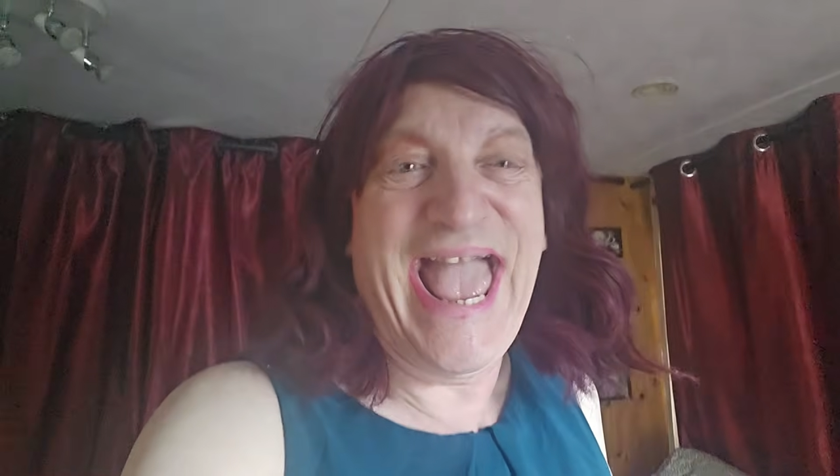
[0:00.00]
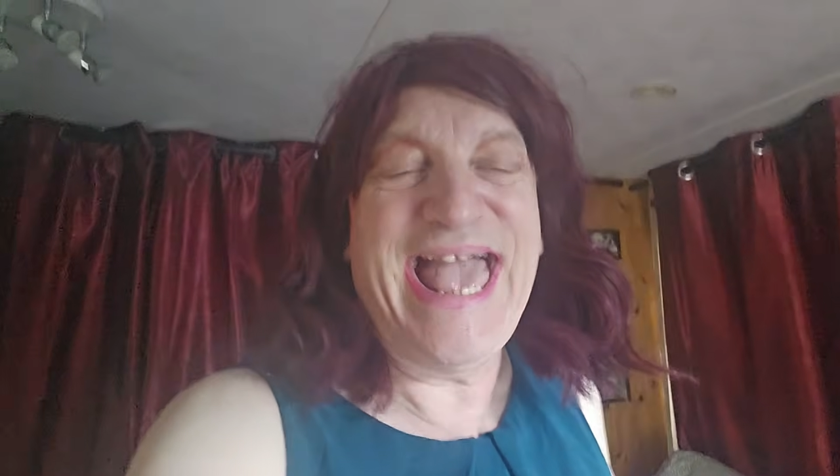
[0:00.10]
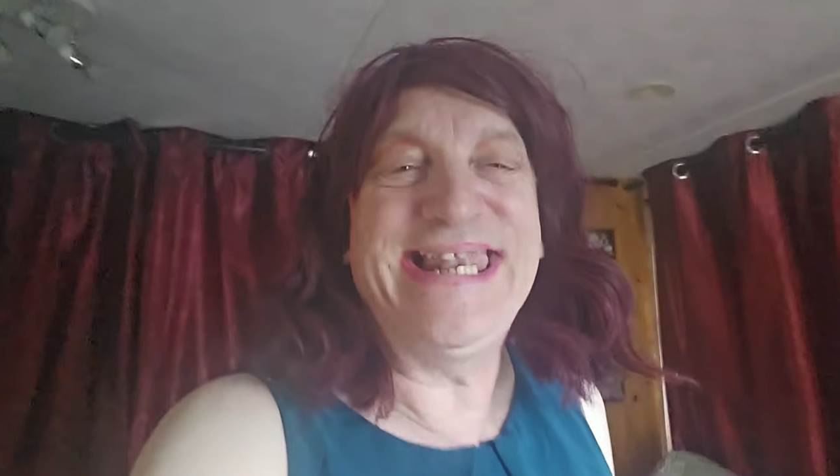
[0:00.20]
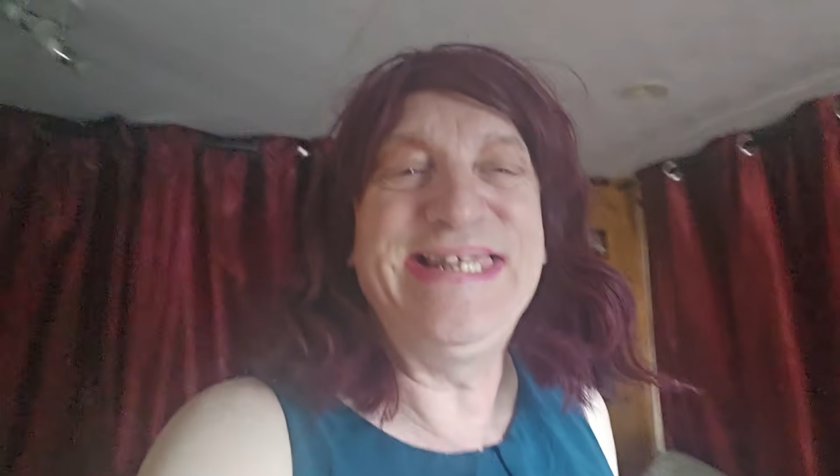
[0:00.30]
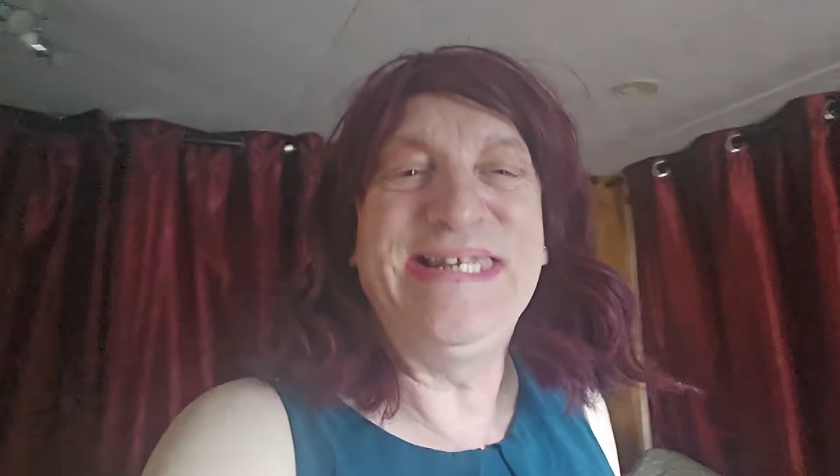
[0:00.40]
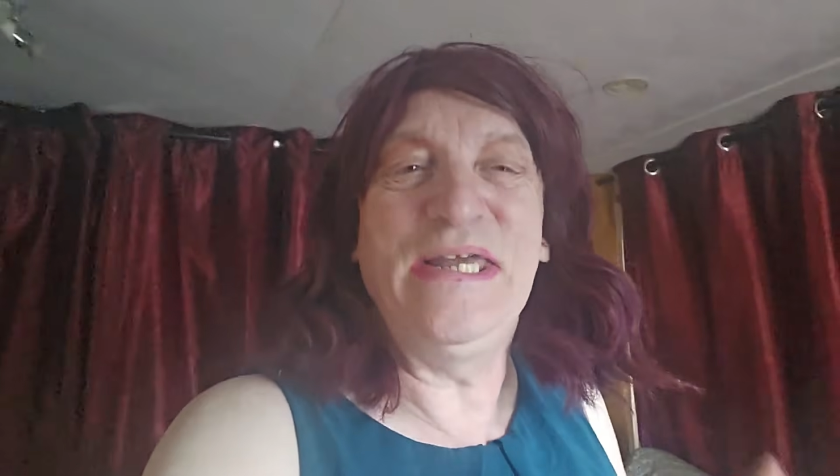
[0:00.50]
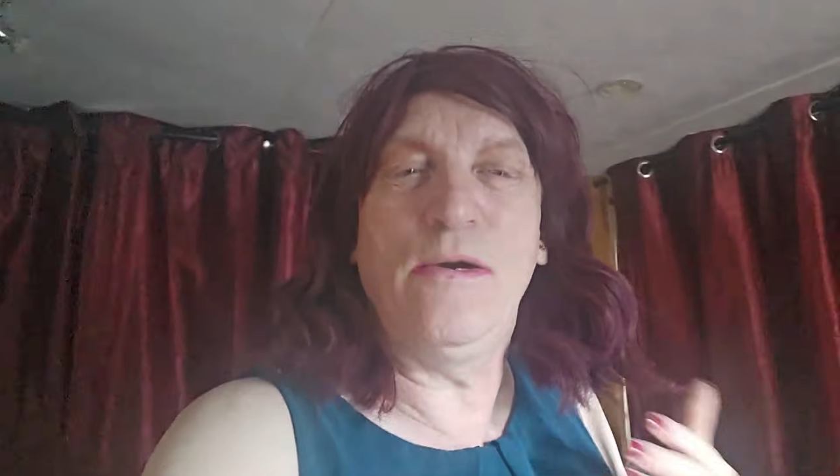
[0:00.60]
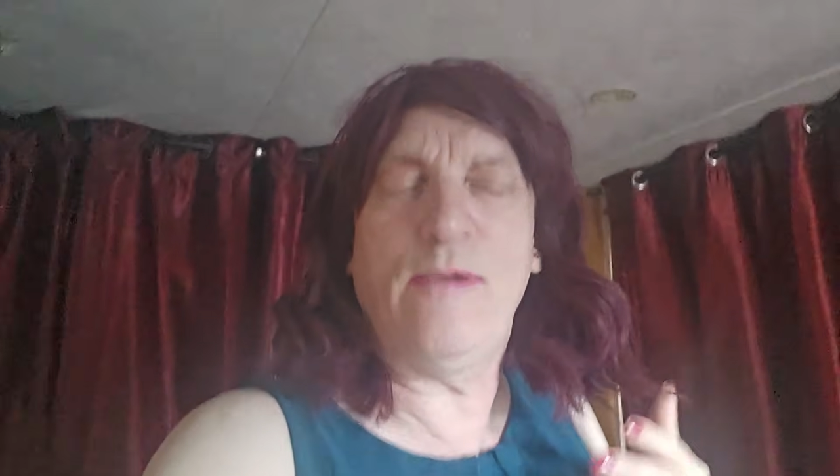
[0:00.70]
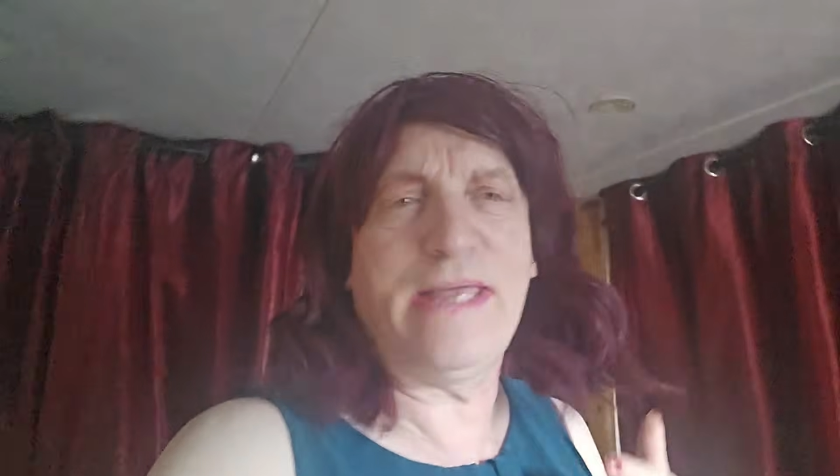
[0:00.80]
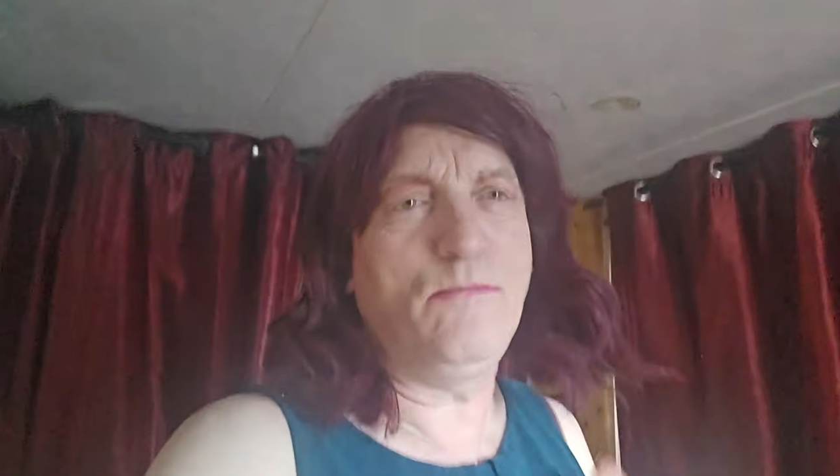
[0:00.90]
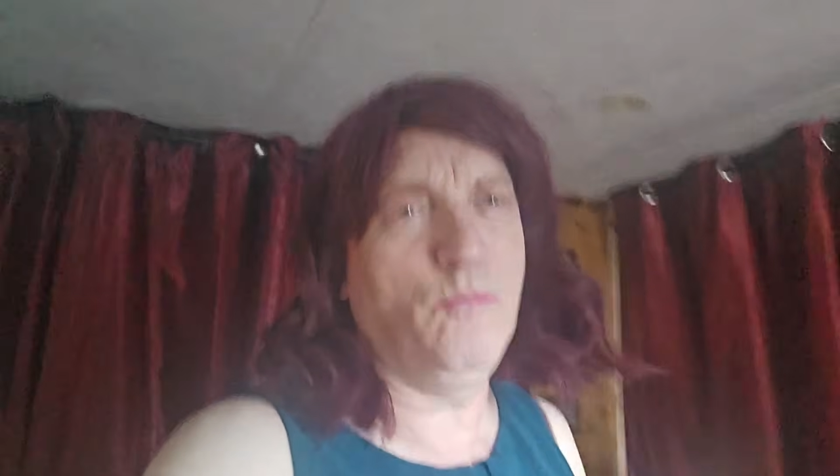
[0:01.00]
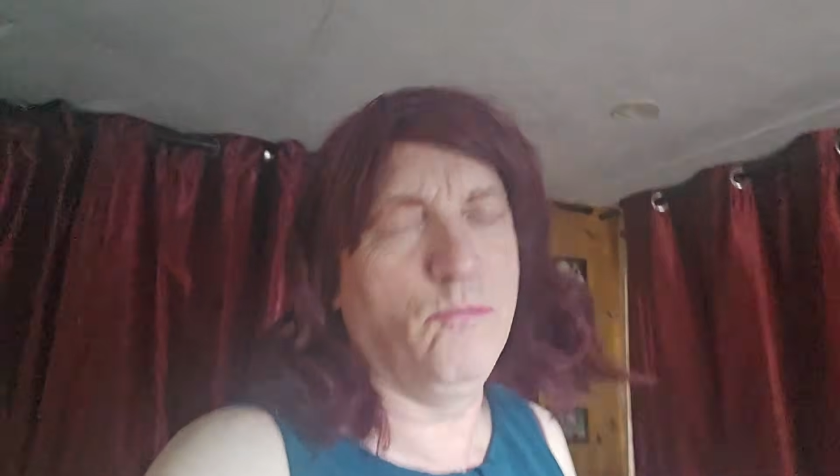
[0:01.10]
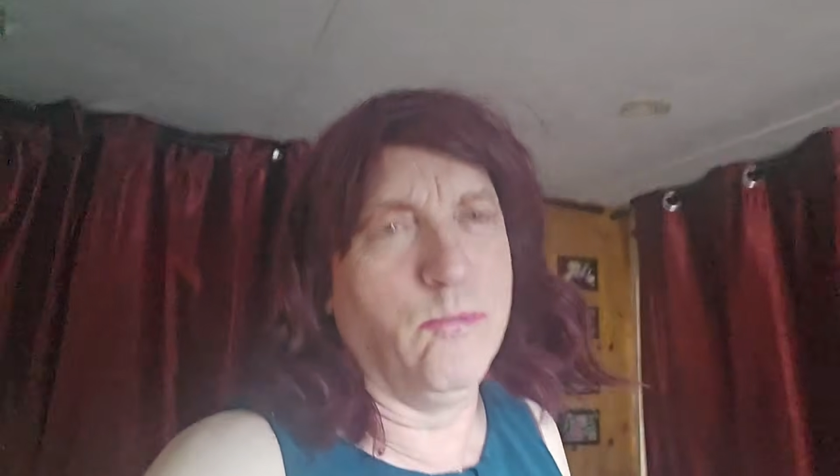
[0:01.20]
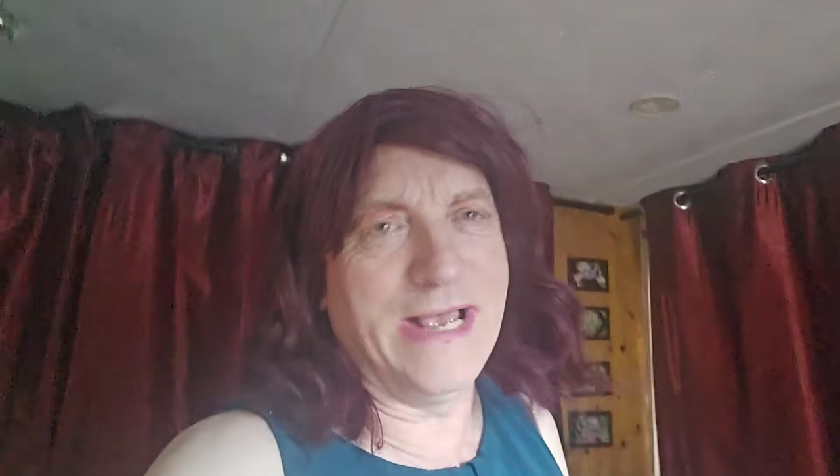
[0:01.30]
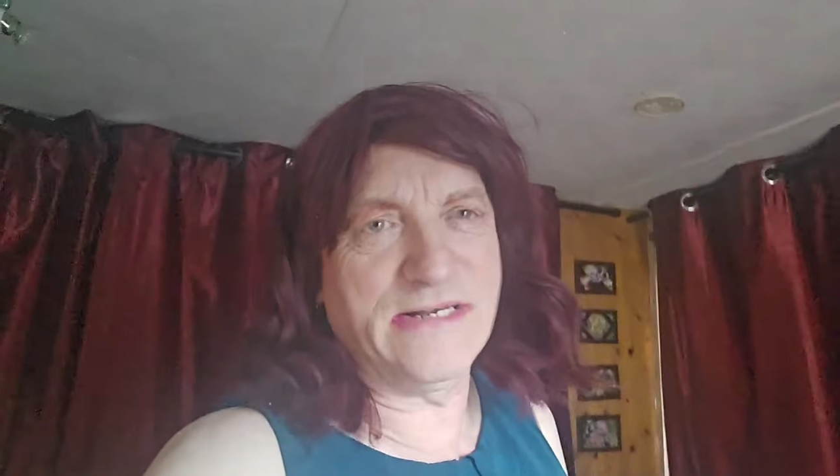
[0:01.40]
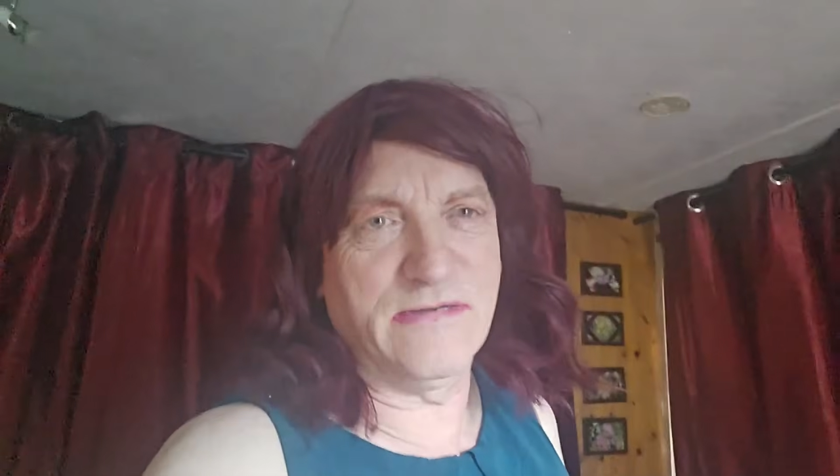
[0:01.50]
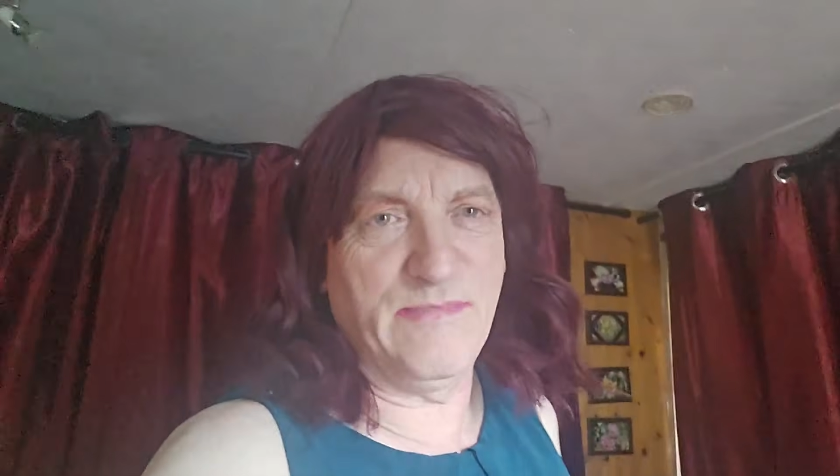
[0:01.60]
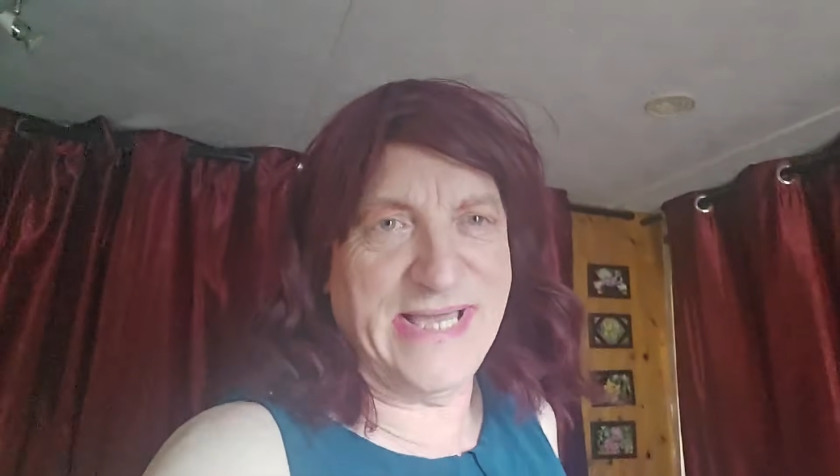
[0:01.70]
Hello and welcome